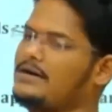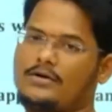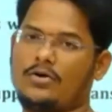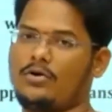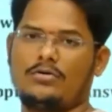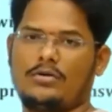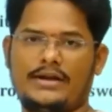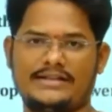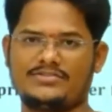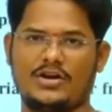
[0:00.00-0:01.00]
No, it
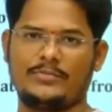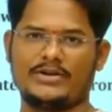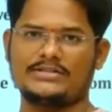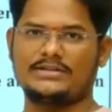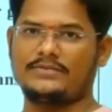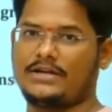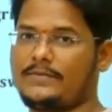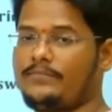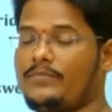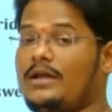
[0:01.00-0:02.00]
is not because of that.
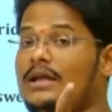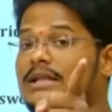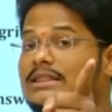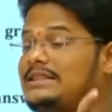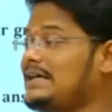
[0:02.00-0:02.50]
There